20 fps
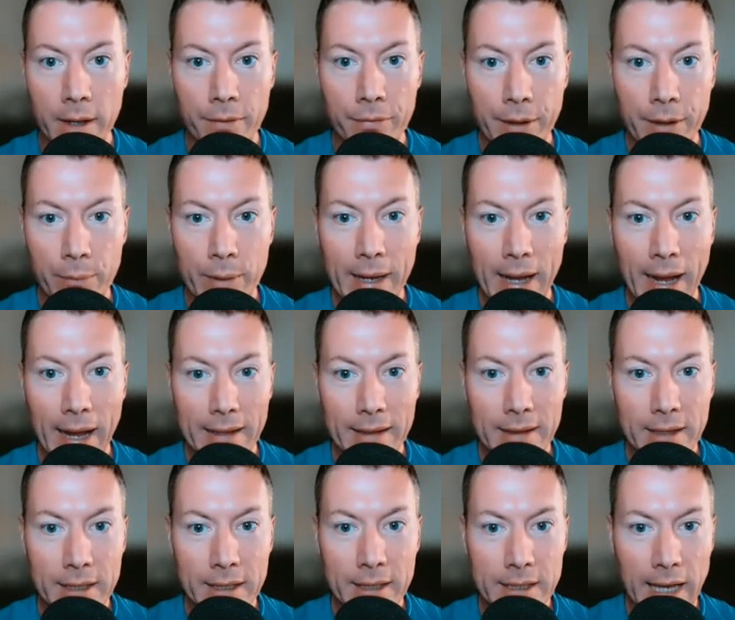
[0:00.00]
Then we
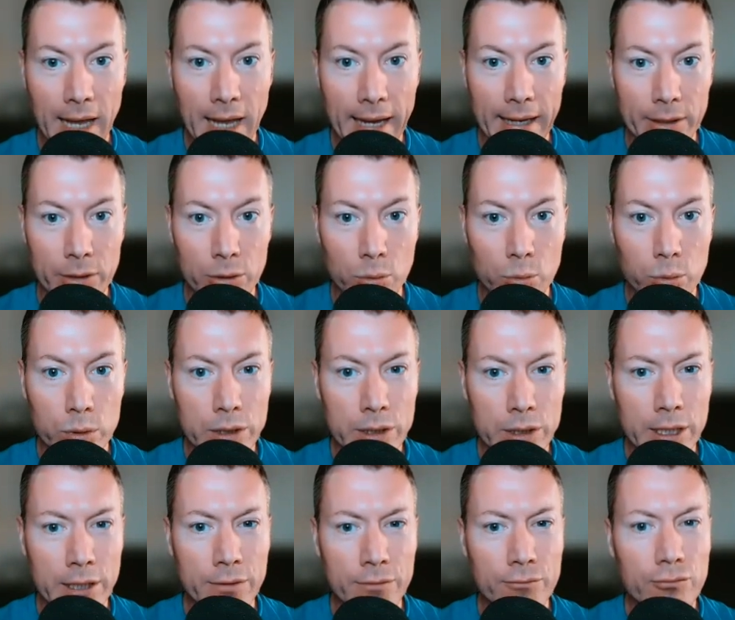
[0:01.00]
had this candle, which
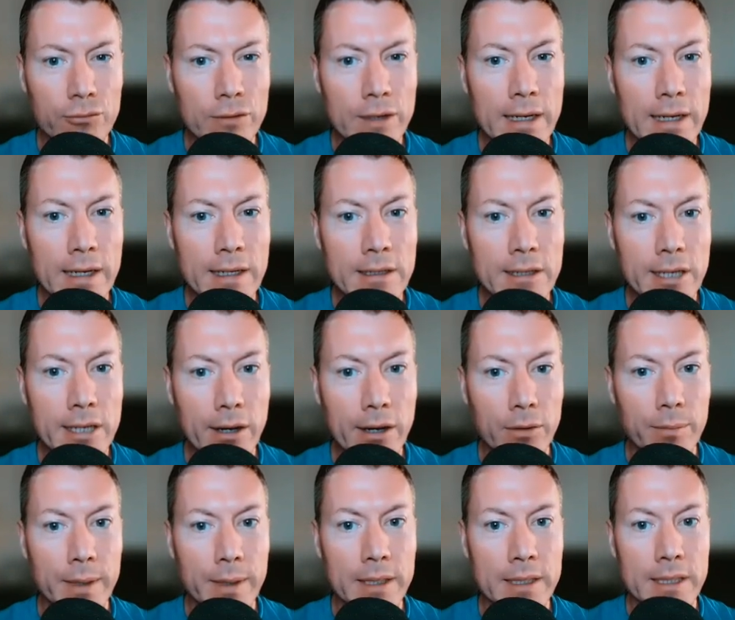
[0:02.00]
didn't really tell
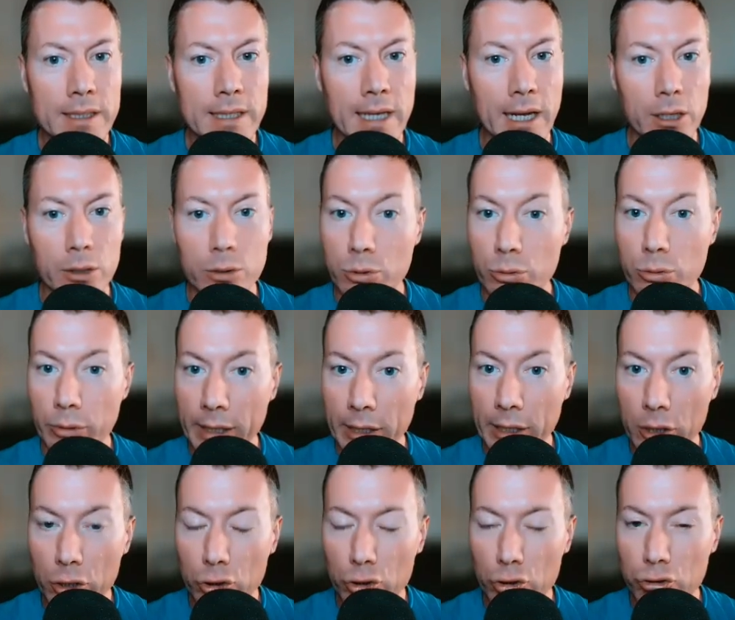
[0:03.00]
me sellers were in
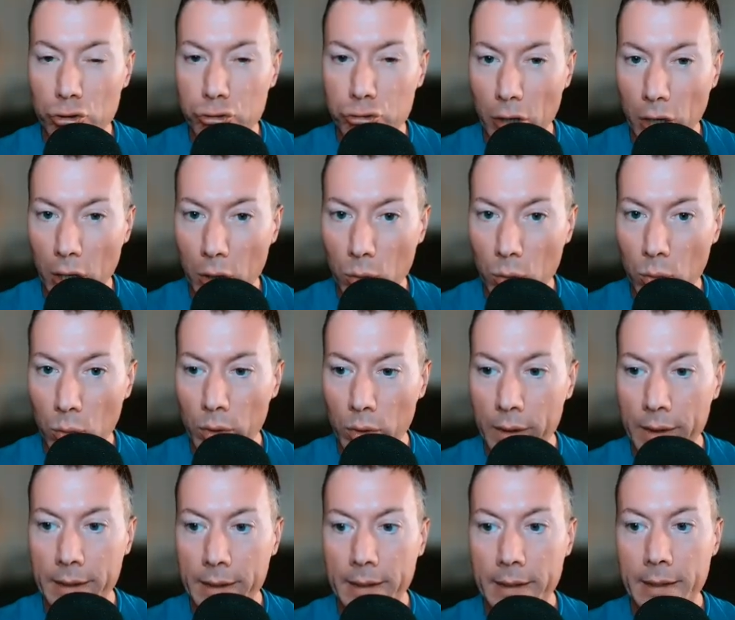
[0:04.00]
control.
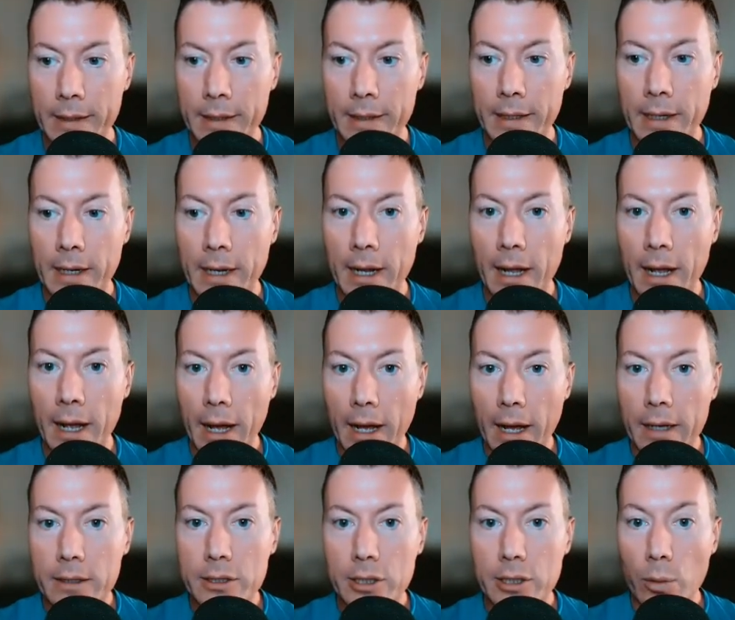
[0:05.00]

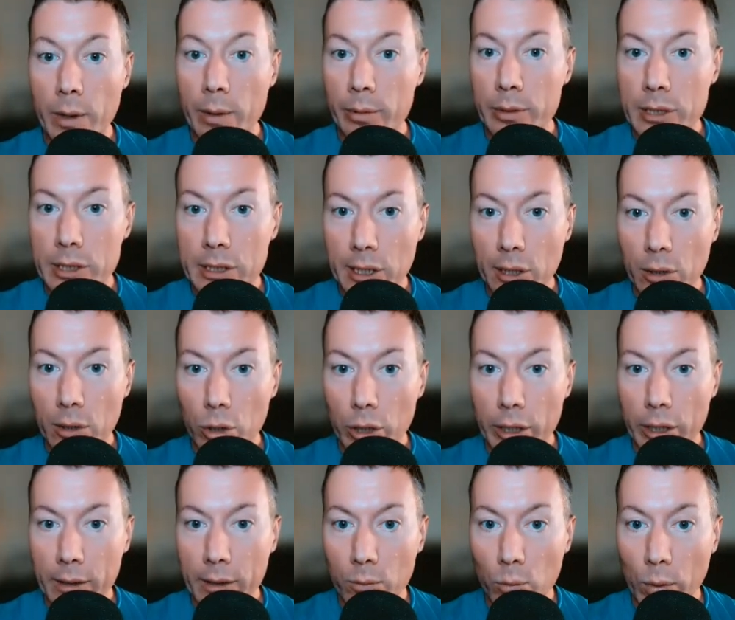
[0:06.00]
So we were still
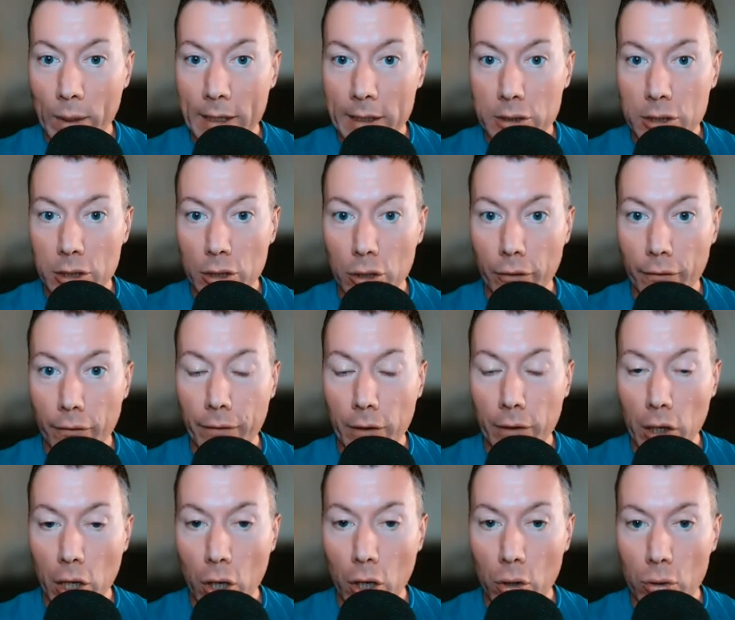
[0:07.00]
looking, willing to look for
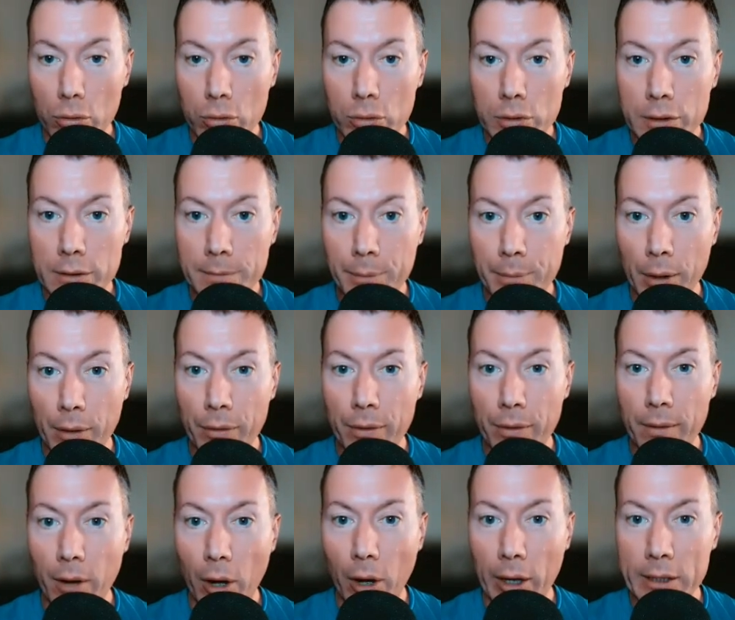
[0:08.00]
longs, but
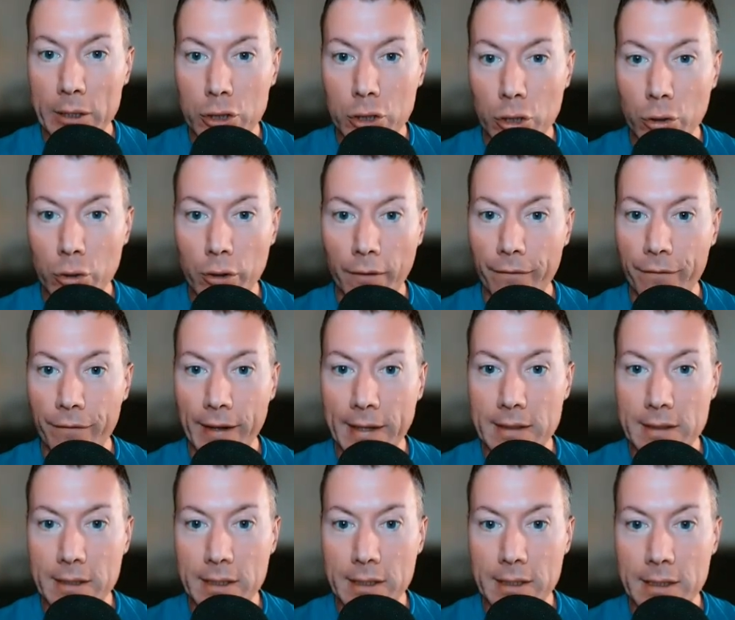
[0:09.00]
I do not
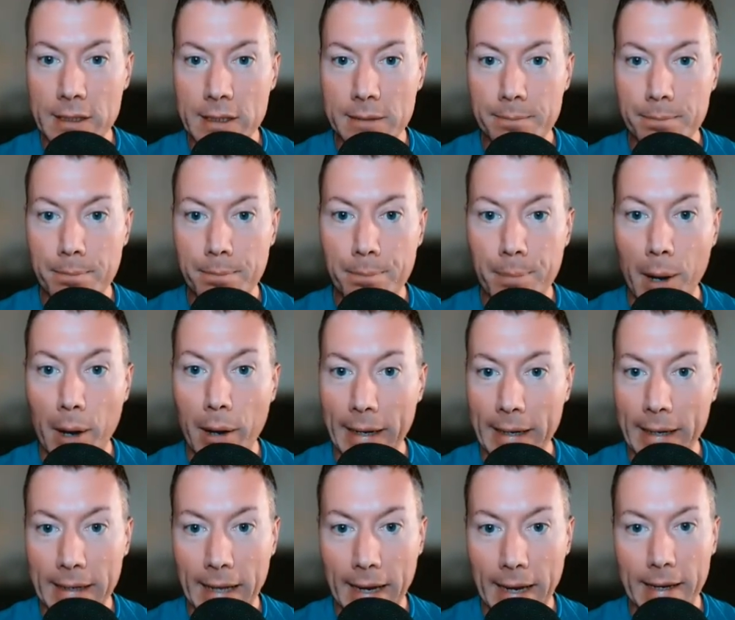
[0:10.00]
fancy
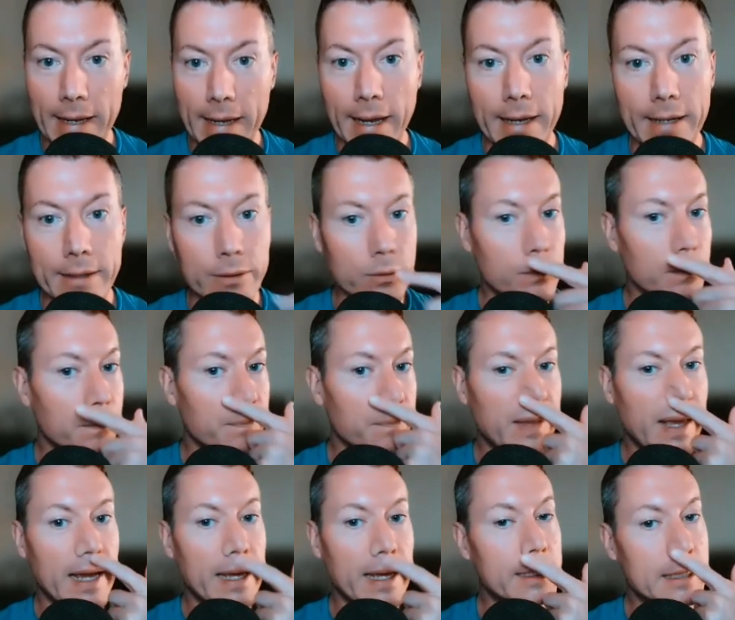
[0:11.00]
buying that candle.
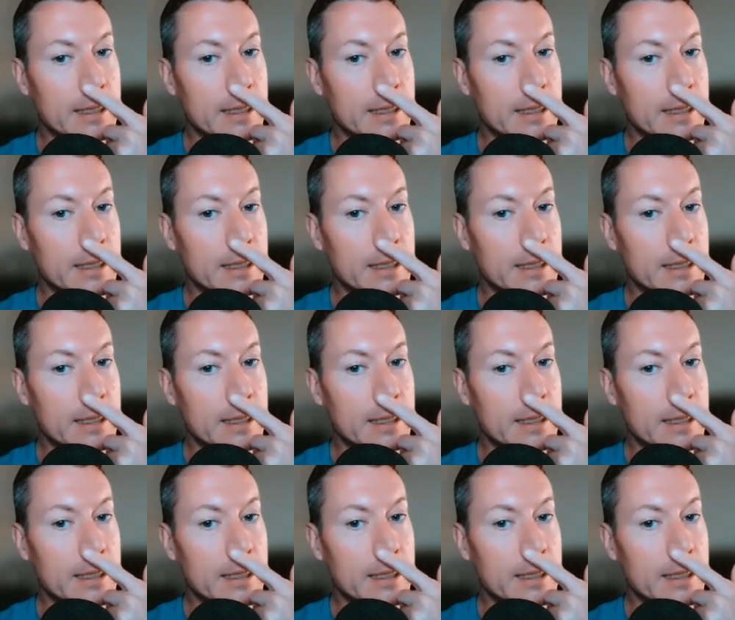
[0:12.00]
That